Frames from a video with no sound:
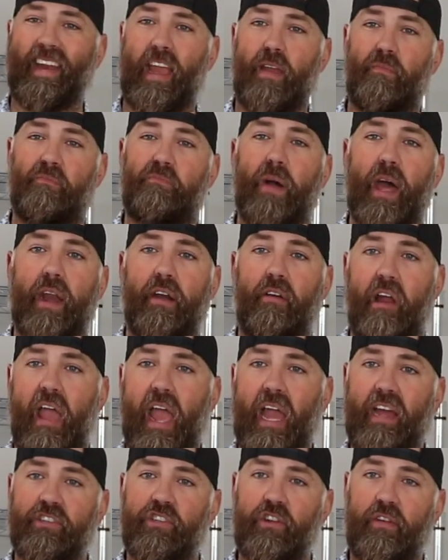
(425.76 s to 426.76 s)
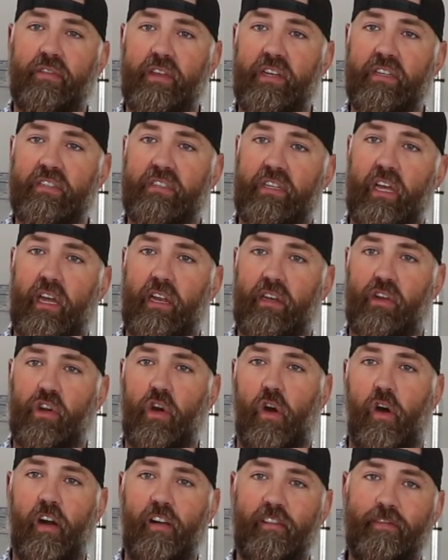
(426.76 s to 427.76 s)
a better edge on this and
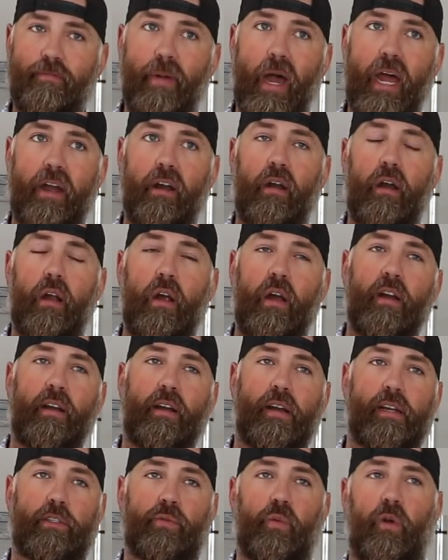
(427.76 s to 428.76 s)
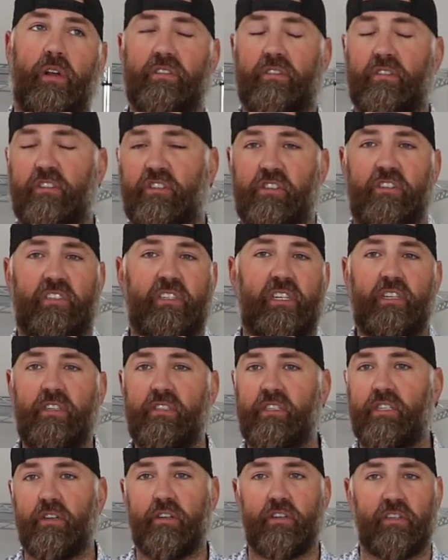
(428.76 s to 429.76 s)
carve better, as well as it's just
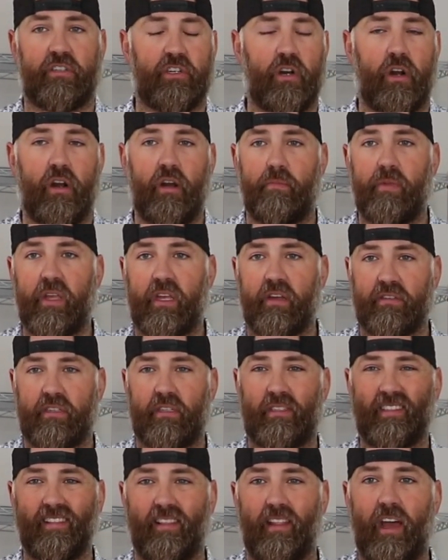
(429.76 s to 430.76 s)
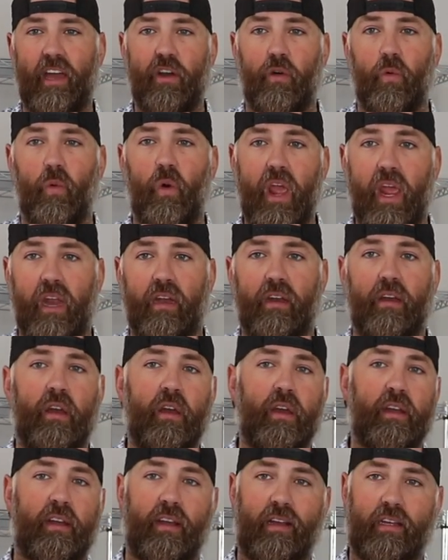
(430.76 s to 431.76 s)
easier to turn because it's lighter weight.
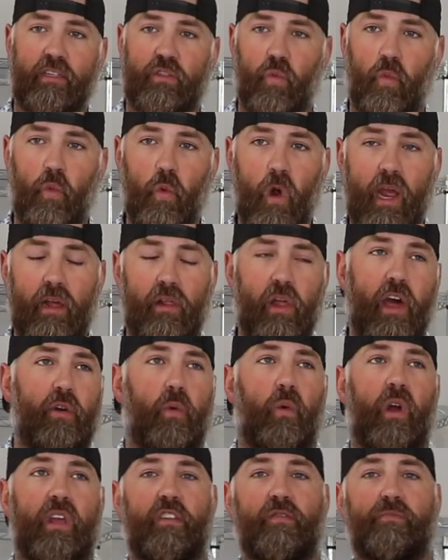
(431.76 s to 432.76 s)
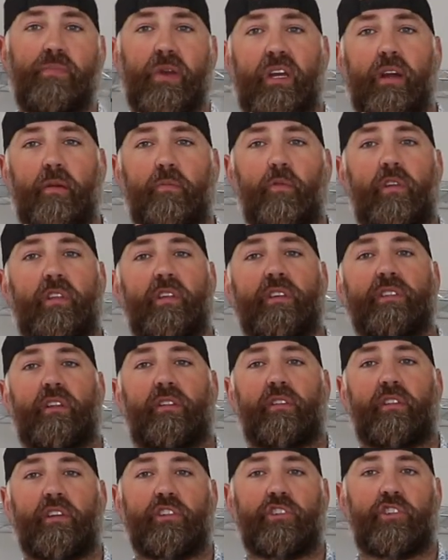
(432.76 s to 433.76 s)
It's way lighter weight. You pick up one of these
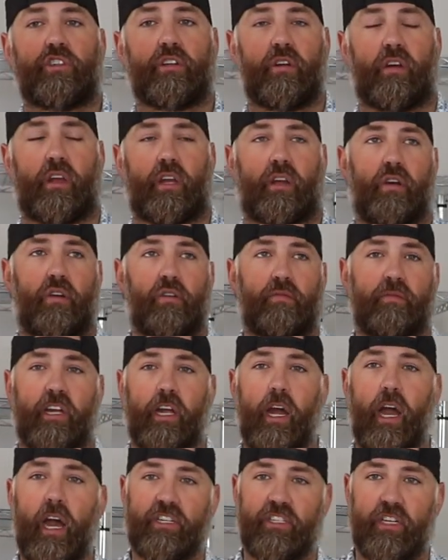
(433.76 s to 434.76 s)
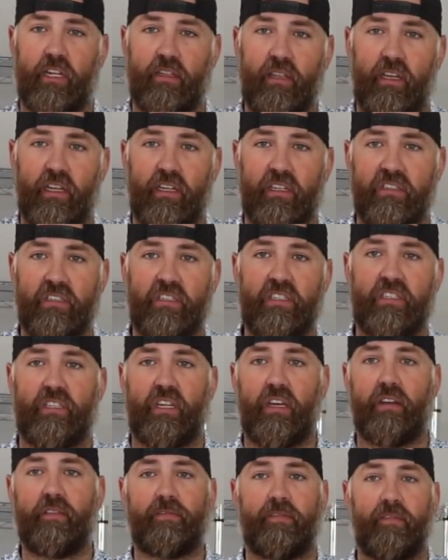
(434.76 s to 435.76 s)
Unleashed, you're like, oh my gosh, that thing is
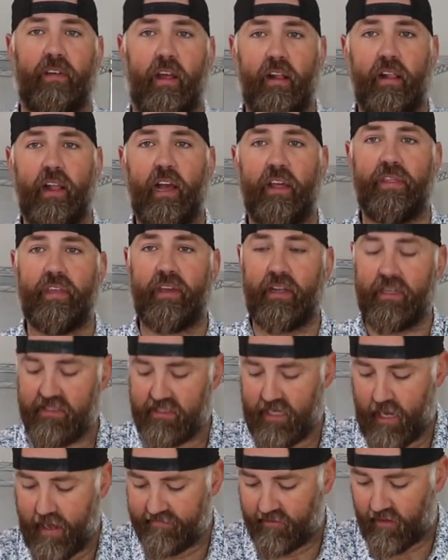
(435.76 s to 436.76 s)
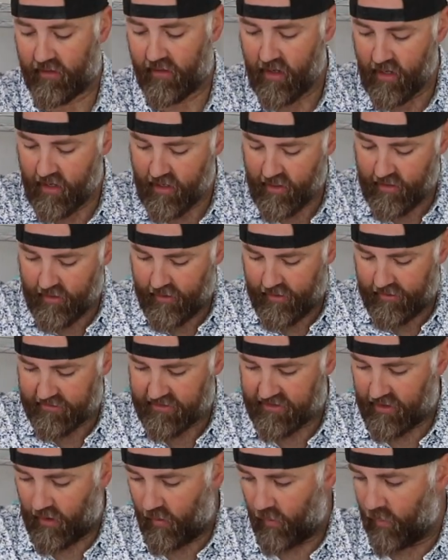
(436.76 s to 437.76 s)
stiff and that thing is heavy.
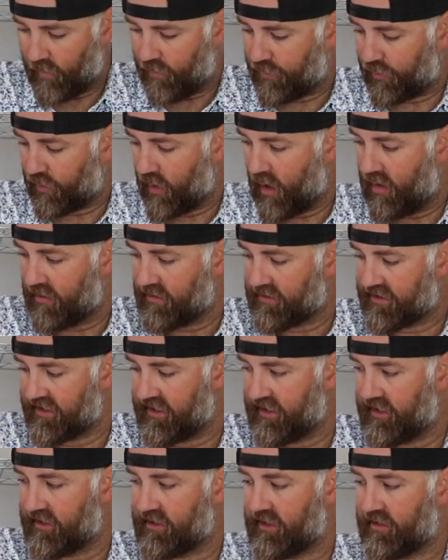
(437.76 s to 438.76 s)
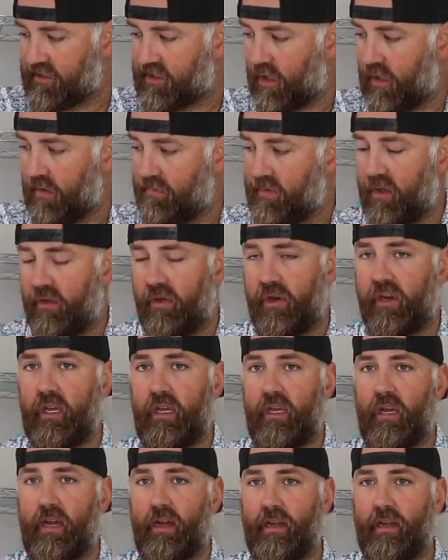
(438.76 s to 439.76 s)
So pros, easy turnability,